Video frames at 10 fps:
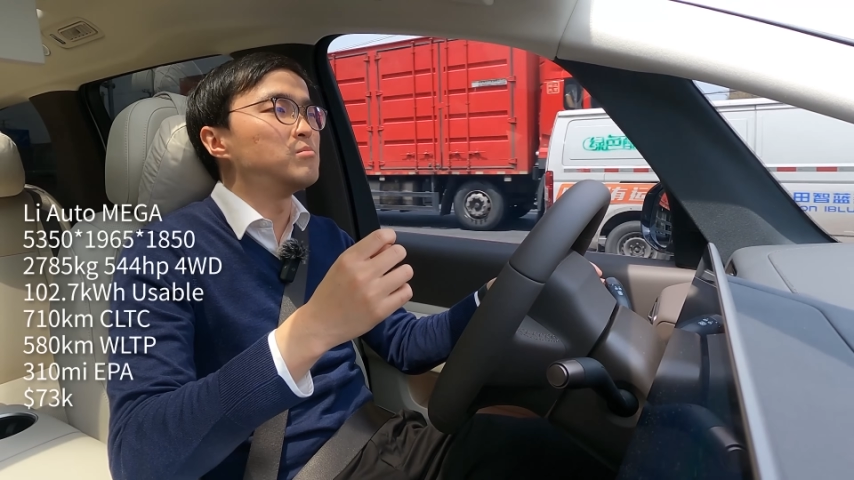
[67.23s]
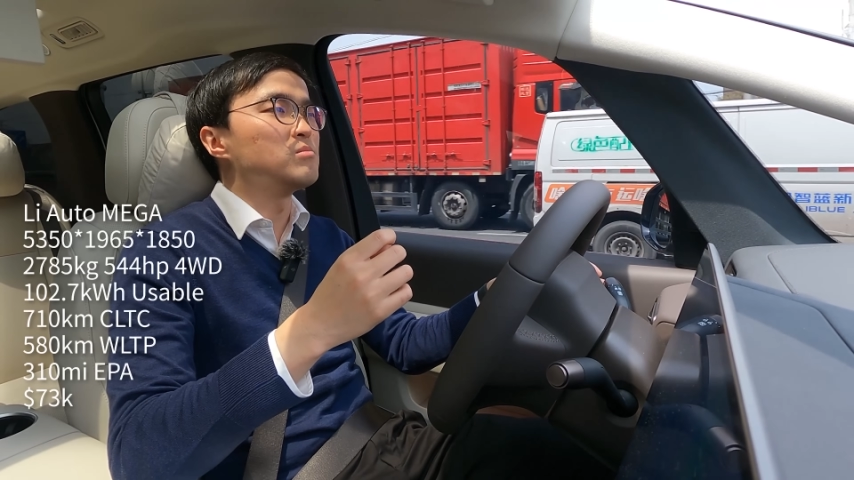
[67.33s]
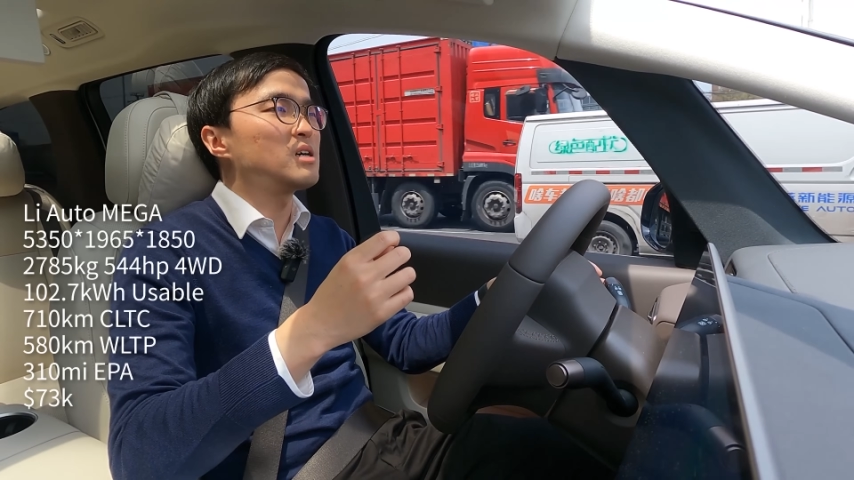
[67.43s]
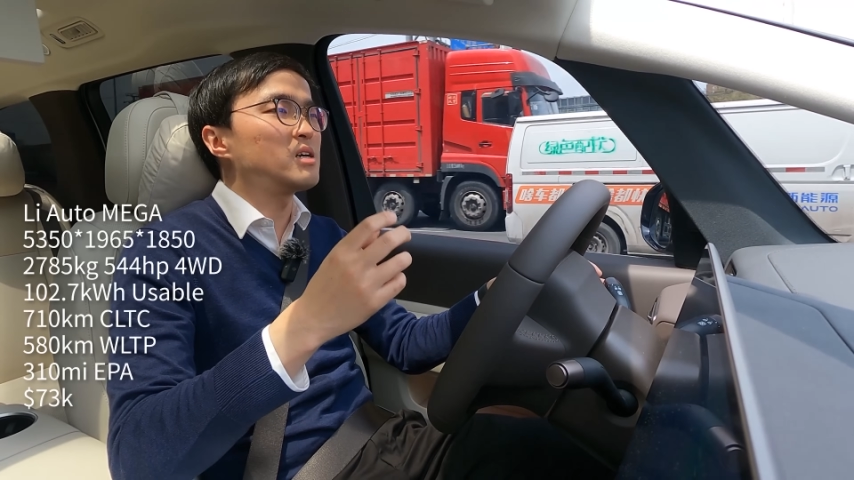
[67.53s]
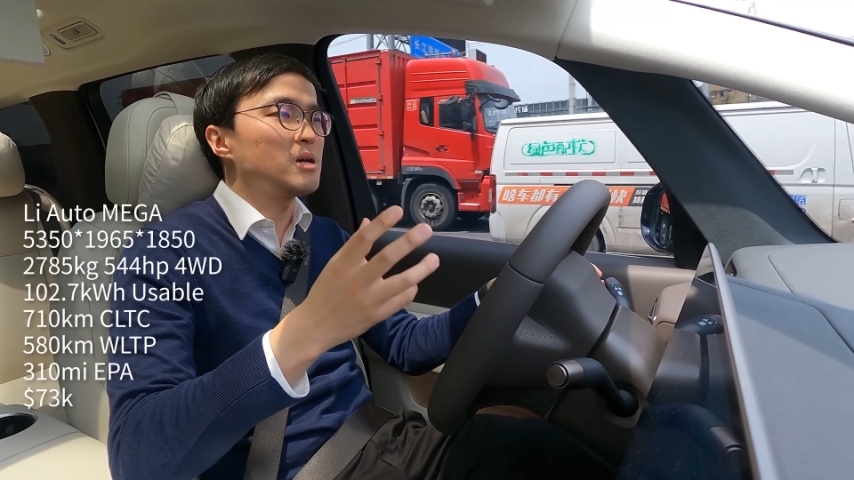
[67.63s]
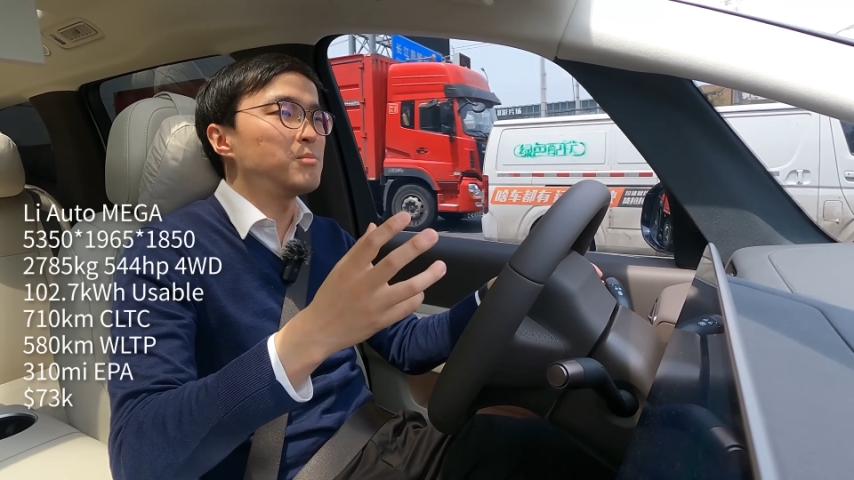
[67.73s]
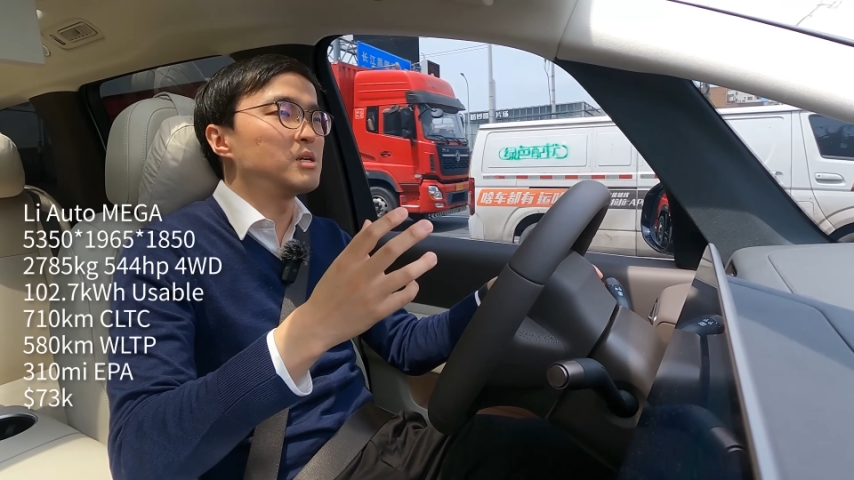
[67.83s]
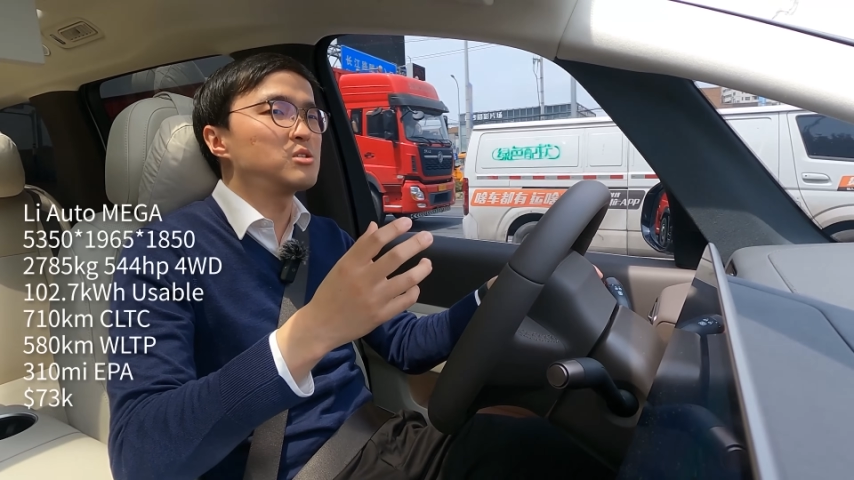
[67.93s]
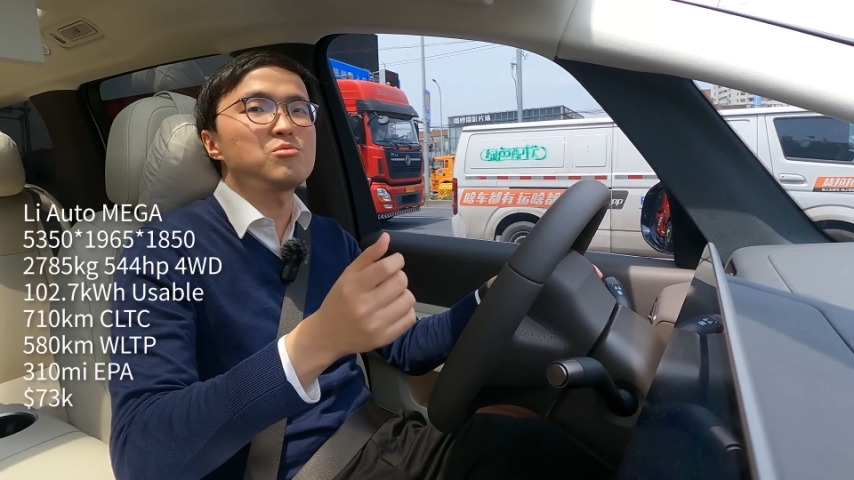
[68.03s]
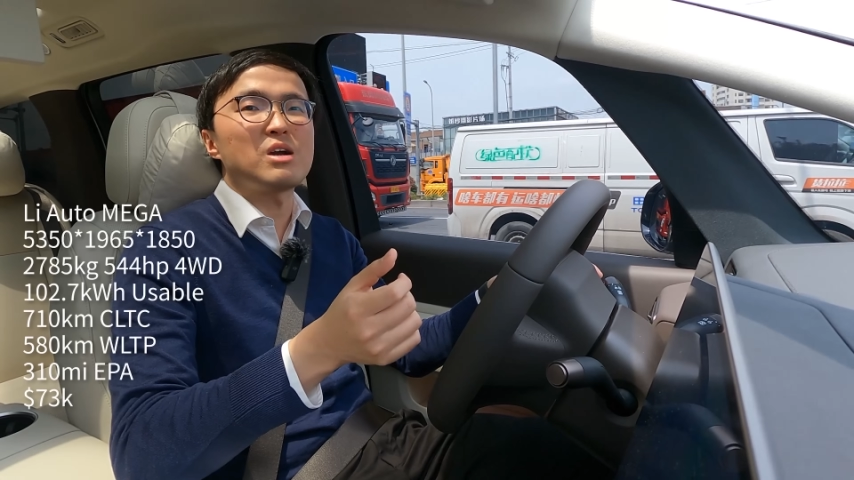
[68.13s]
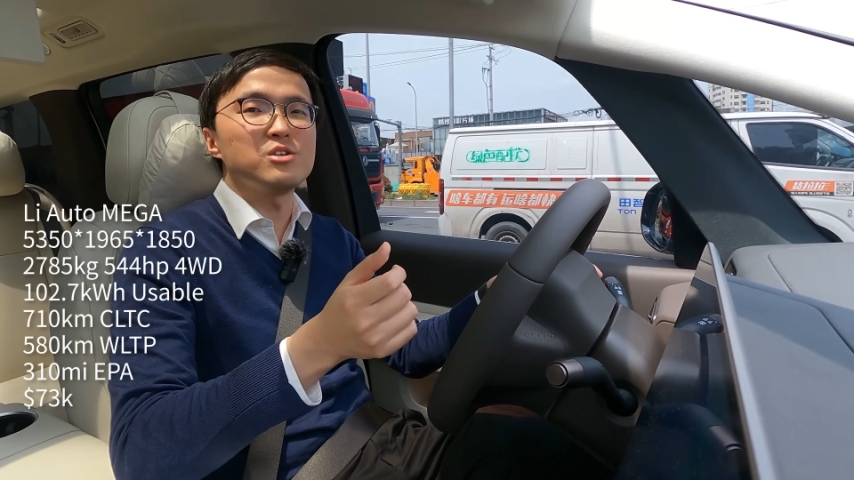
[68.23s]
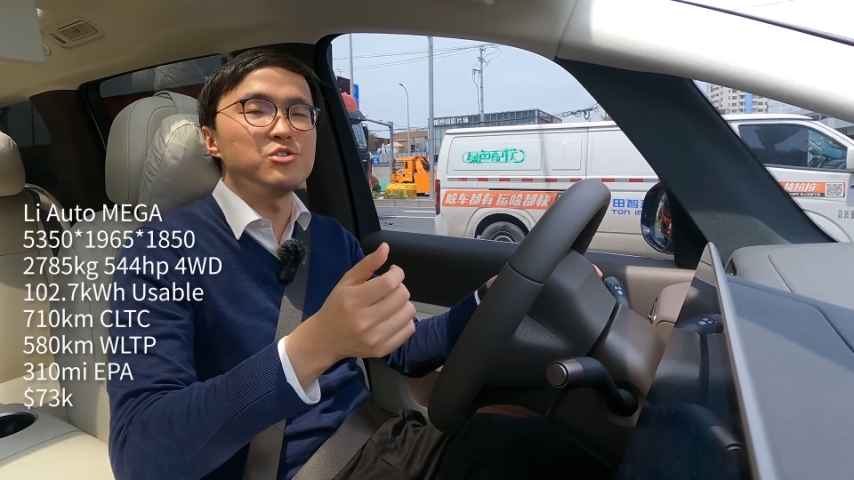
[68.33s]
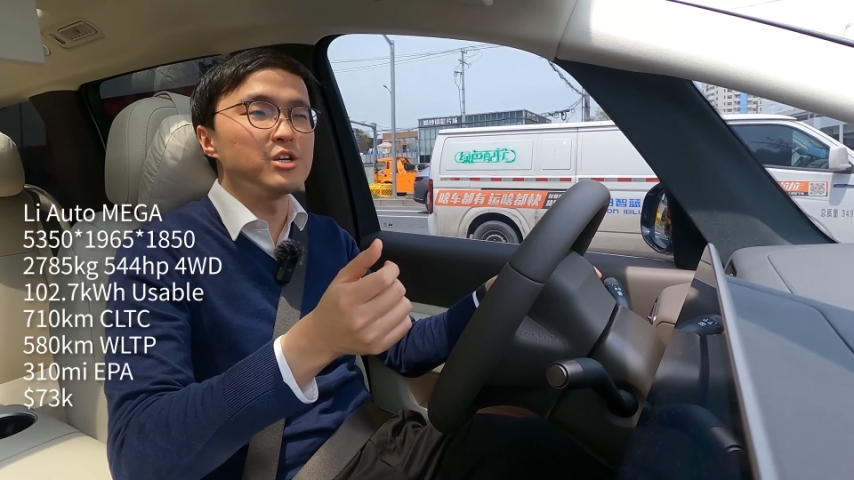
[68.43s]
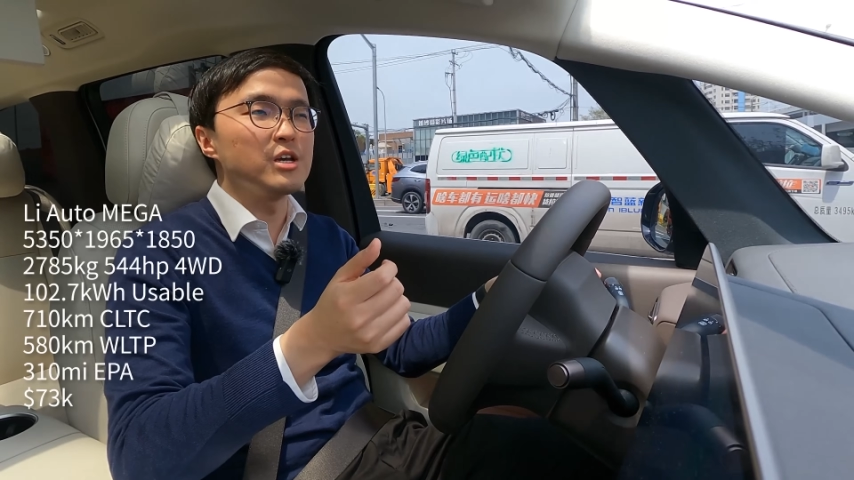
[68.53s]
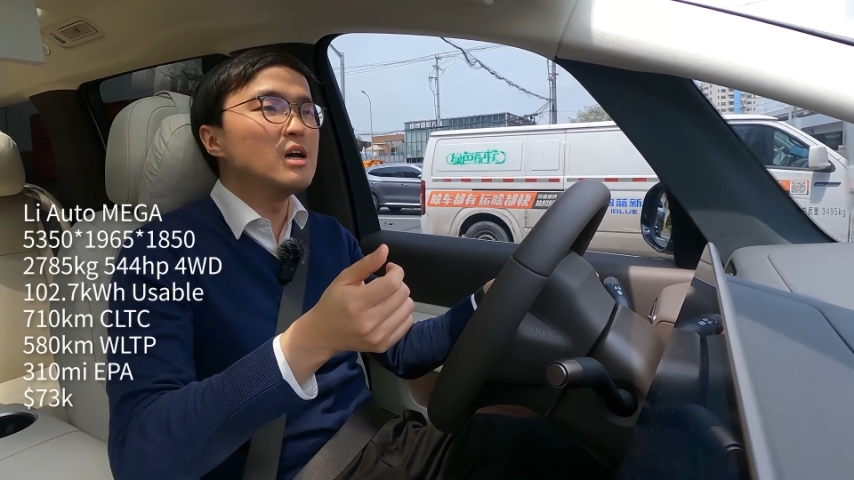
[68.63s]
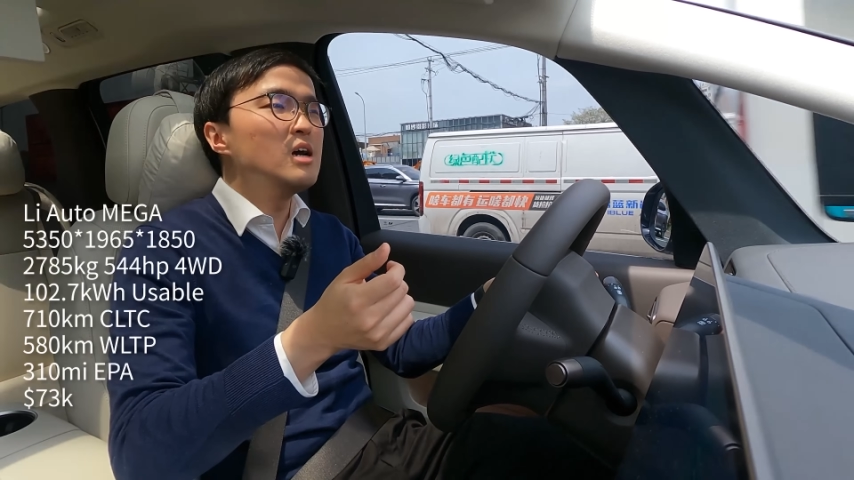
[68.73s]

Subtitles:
dynamic strategy.